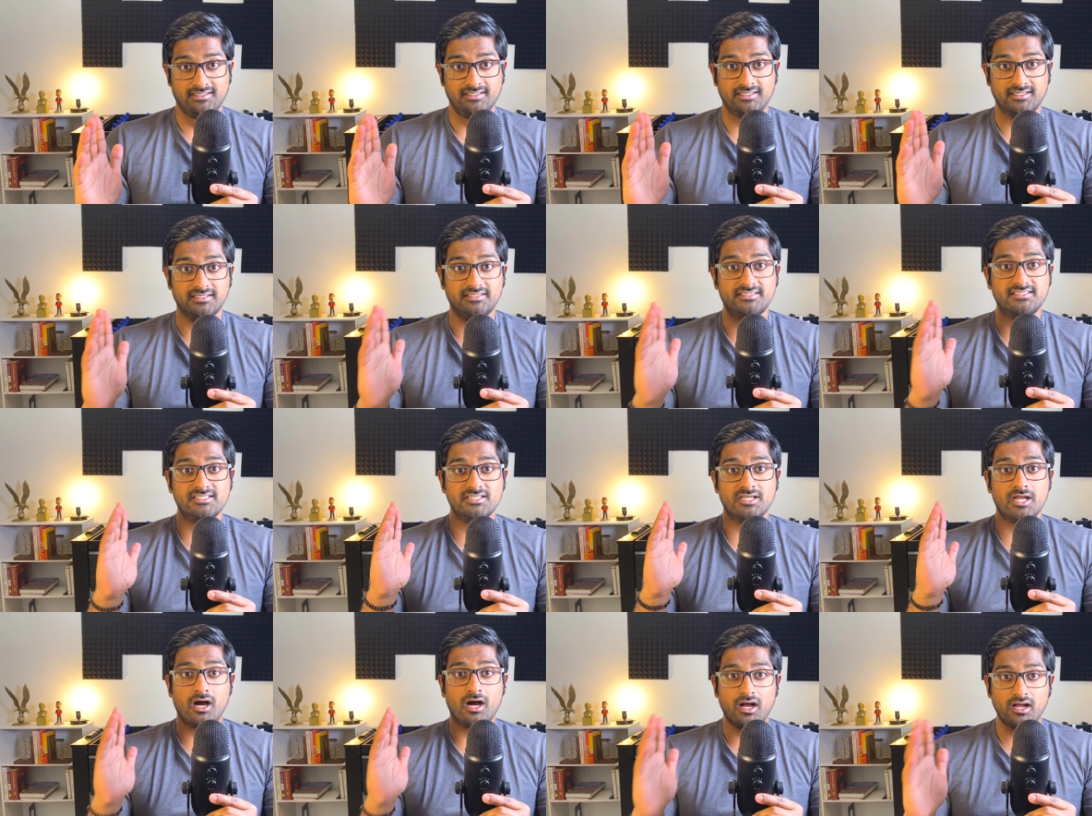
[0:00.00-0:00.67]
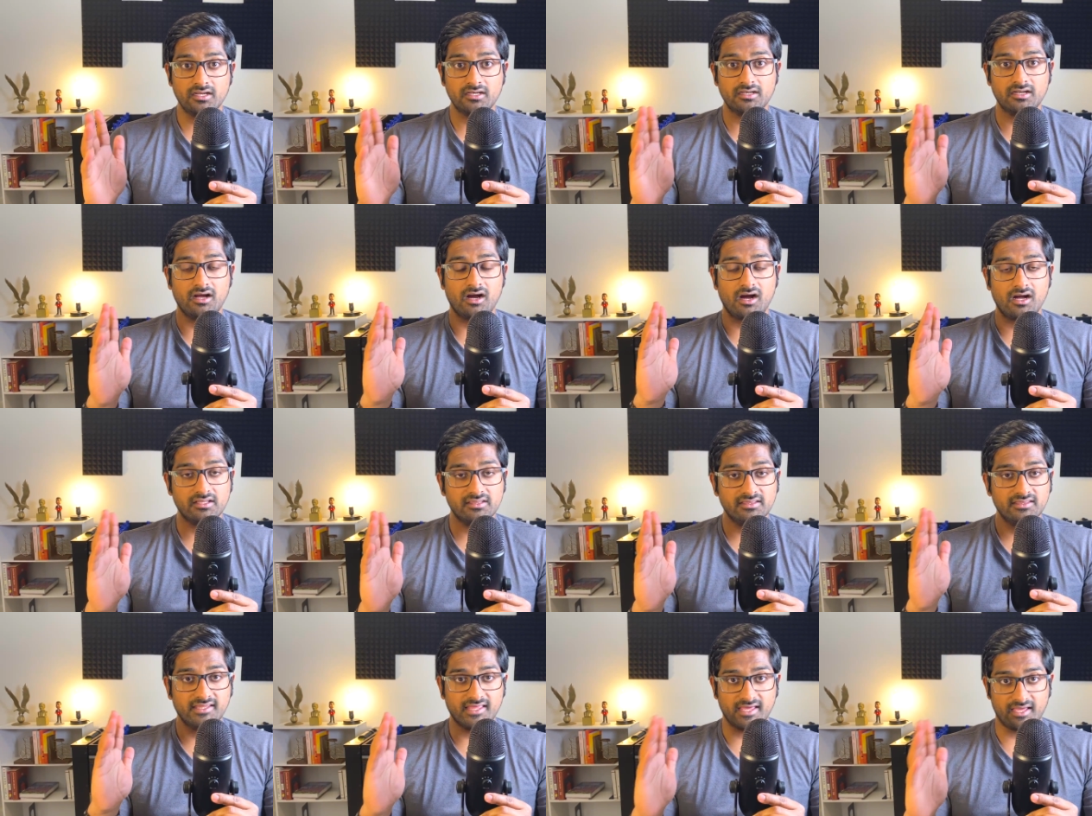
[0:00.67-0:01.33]
It's not
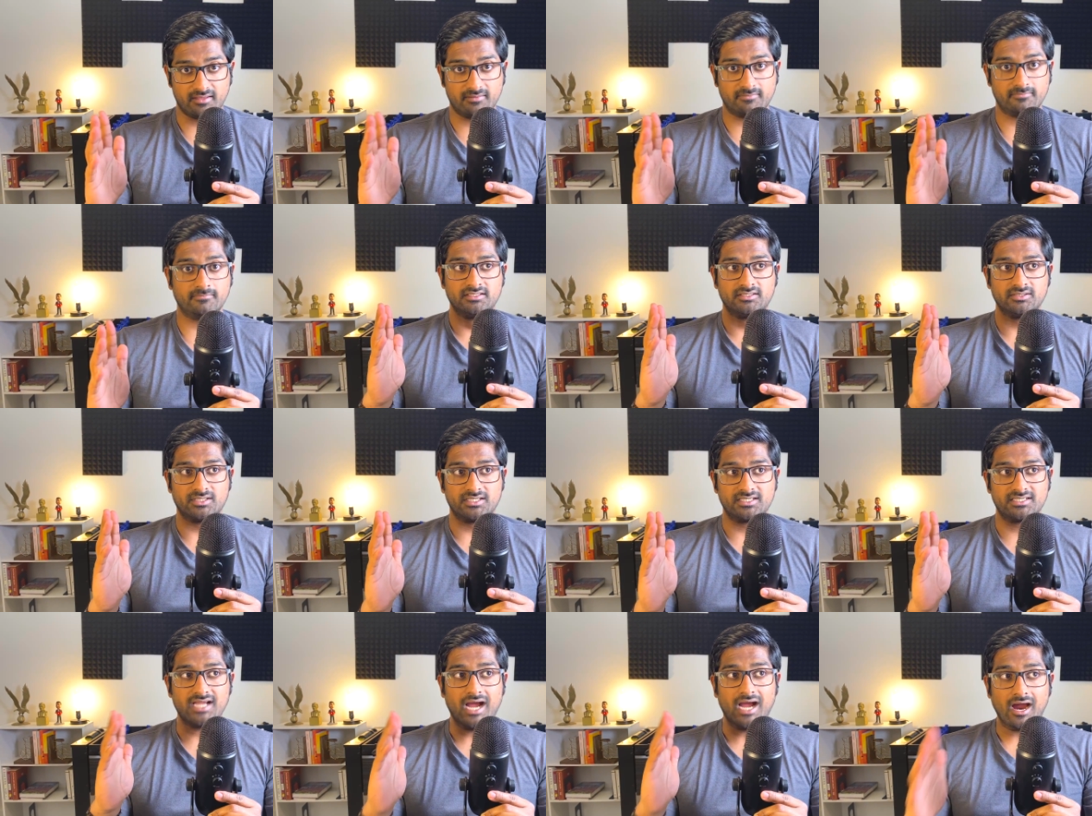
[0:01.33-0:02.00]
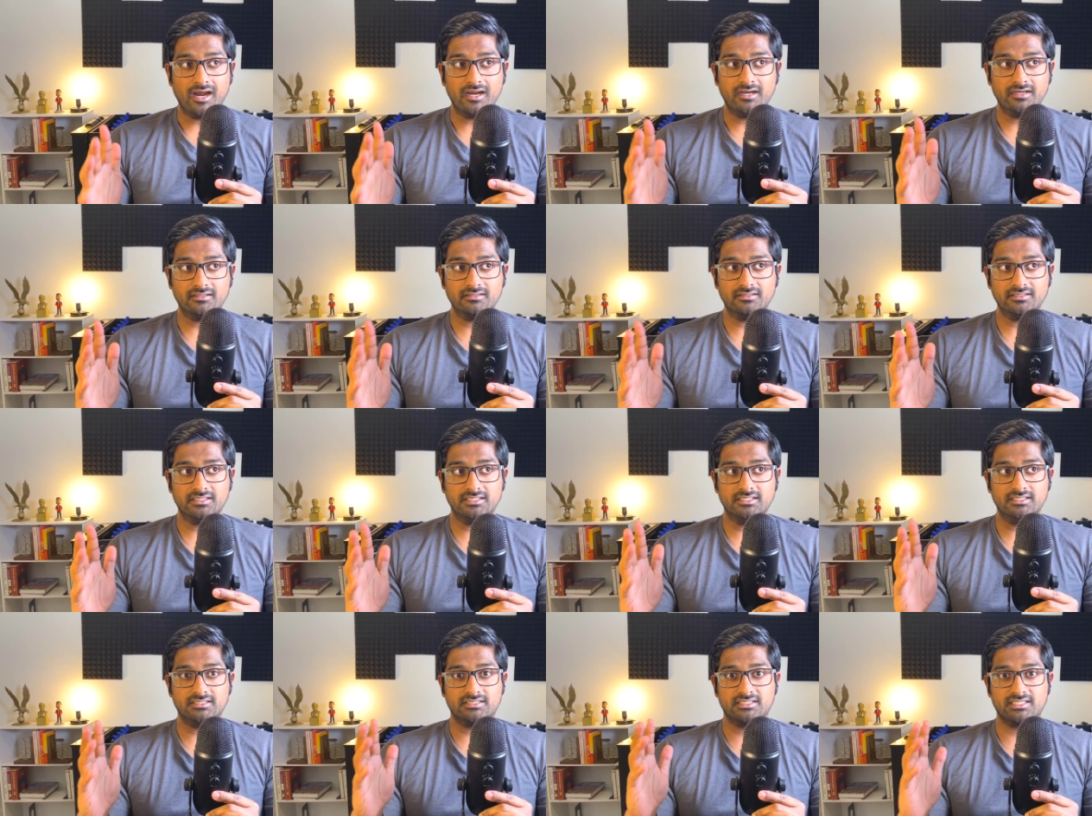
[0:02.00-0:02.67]
on them to
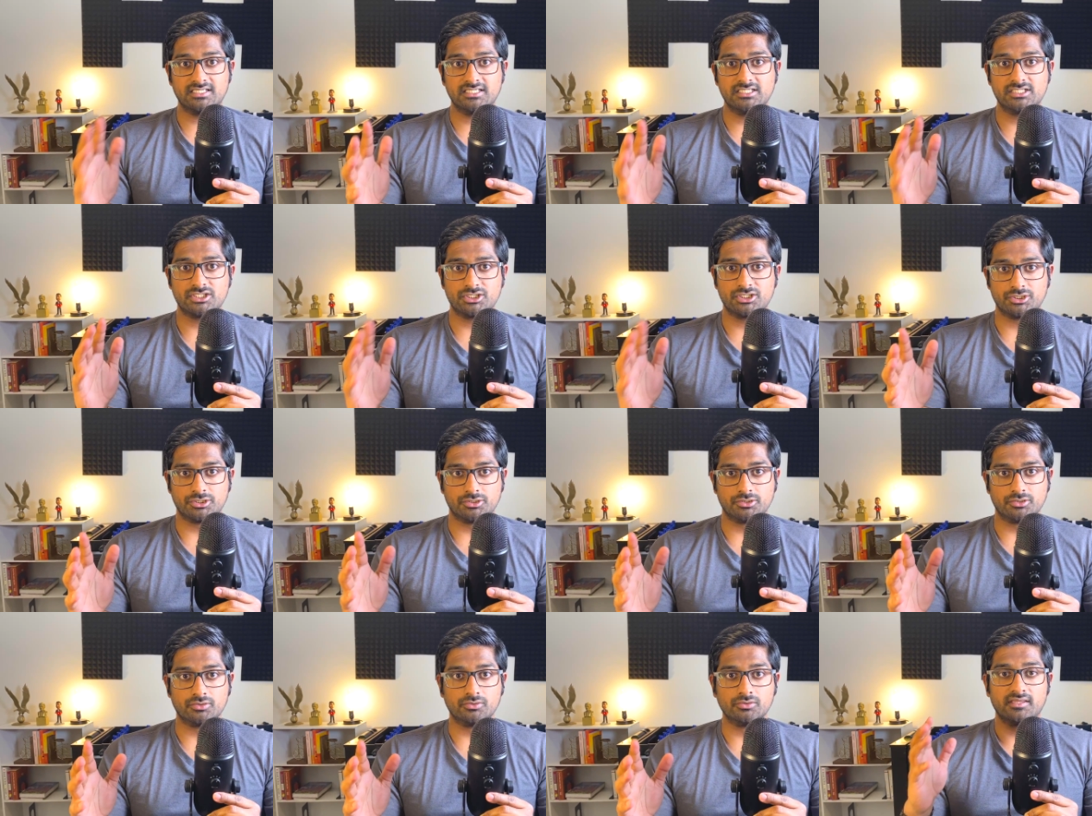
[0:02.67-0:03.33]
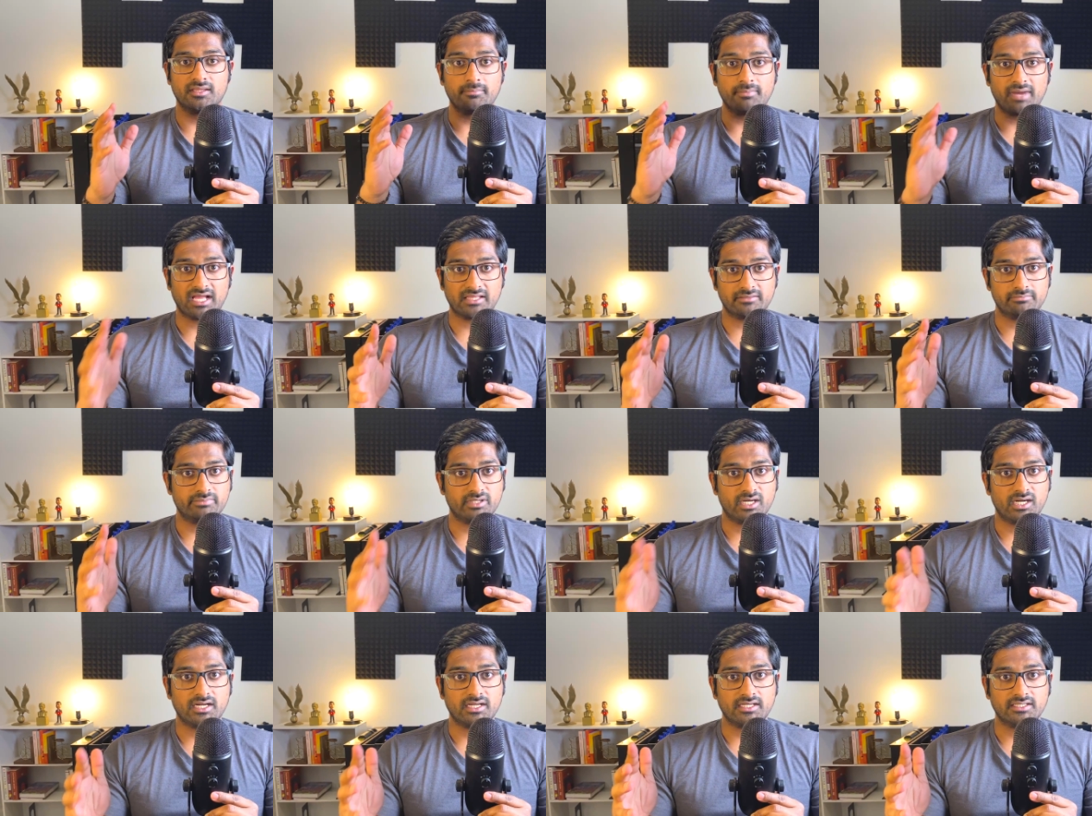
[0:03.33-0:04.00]
entirely teach you the math
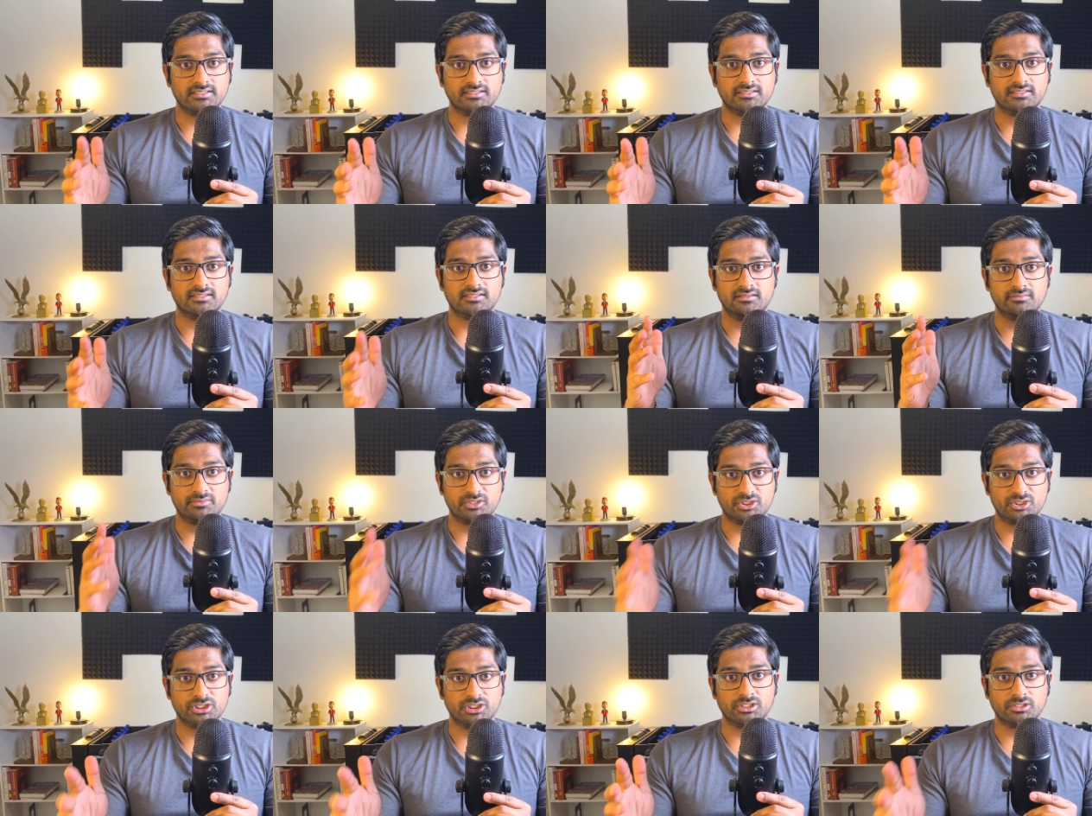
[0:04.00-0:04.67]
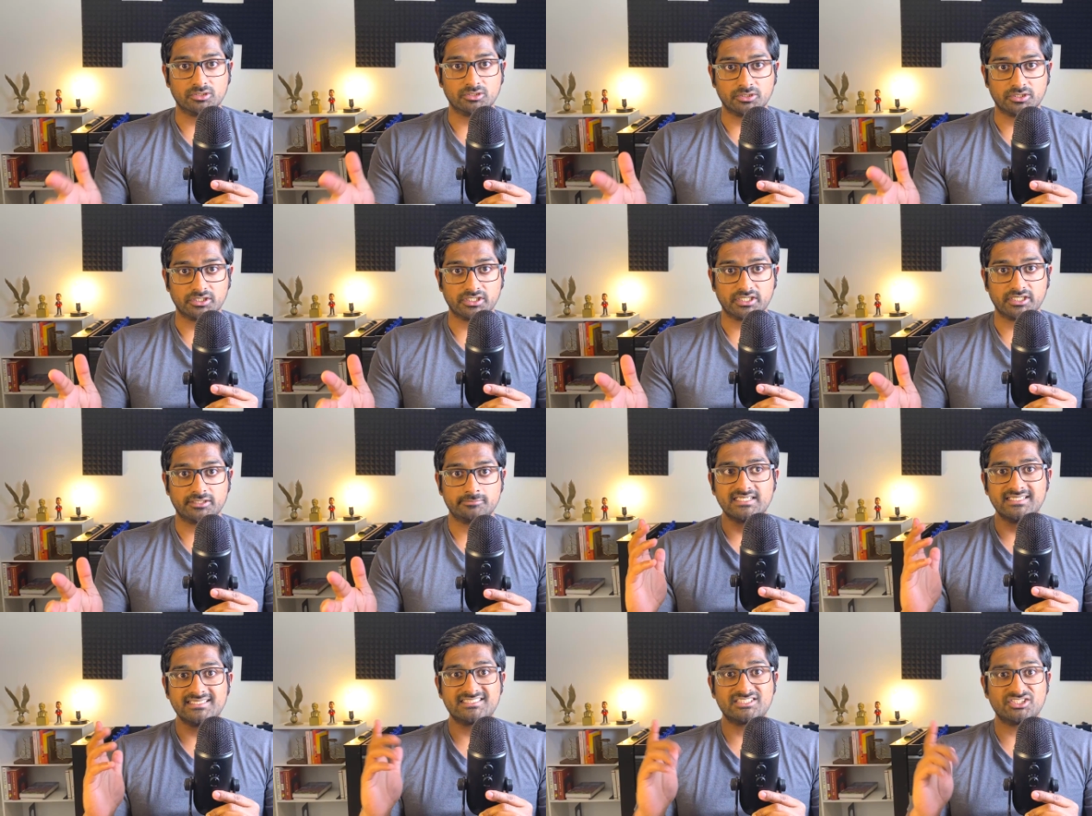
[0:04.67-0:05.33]
behind the machine
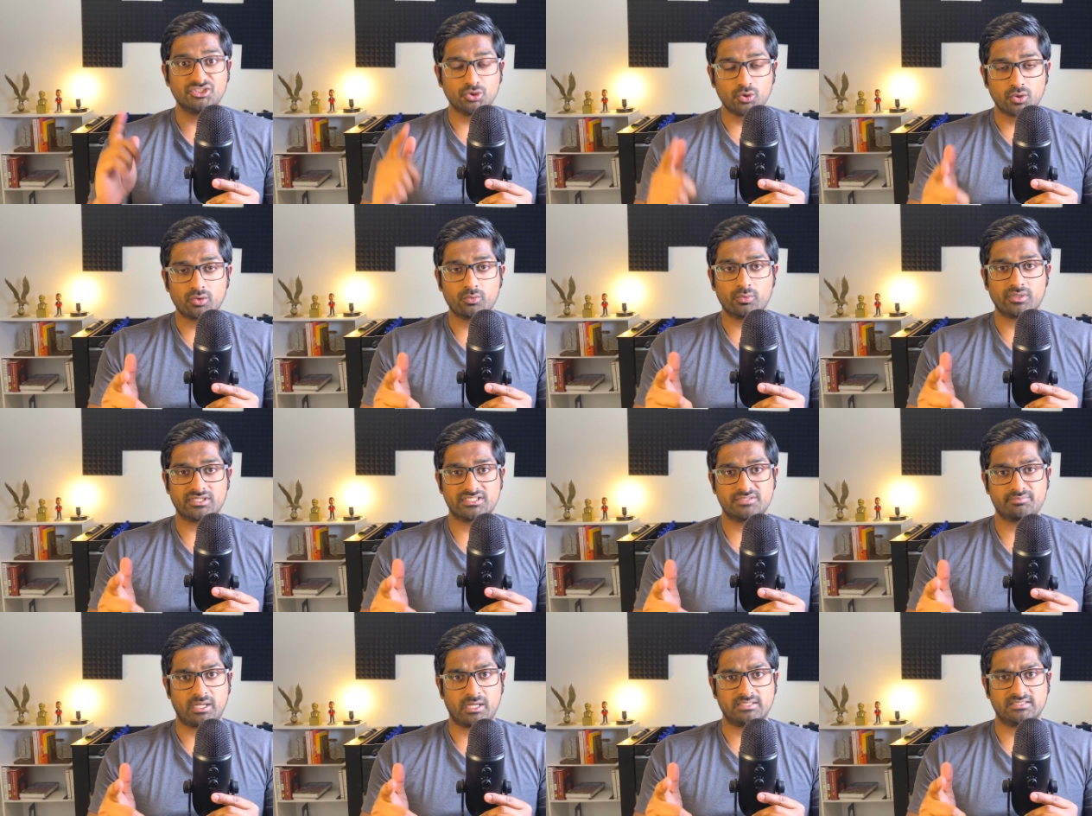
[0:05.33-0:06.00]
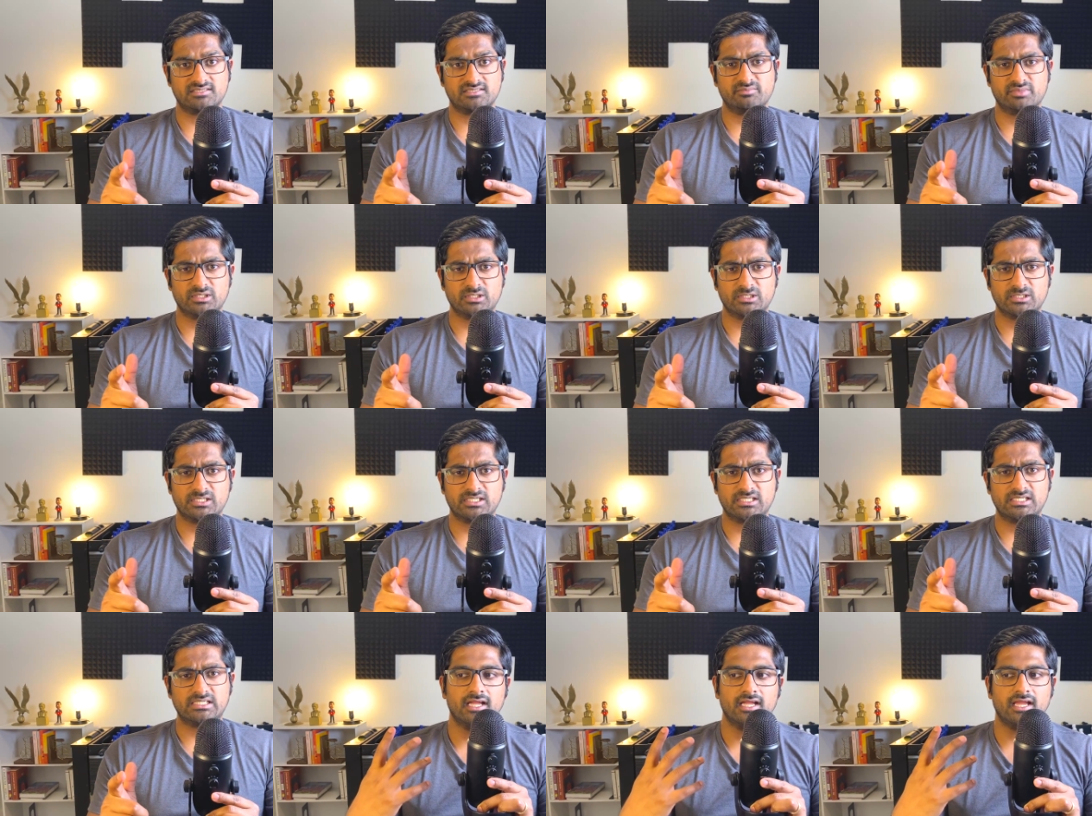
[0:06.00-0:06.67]
learning. It's your responsibility.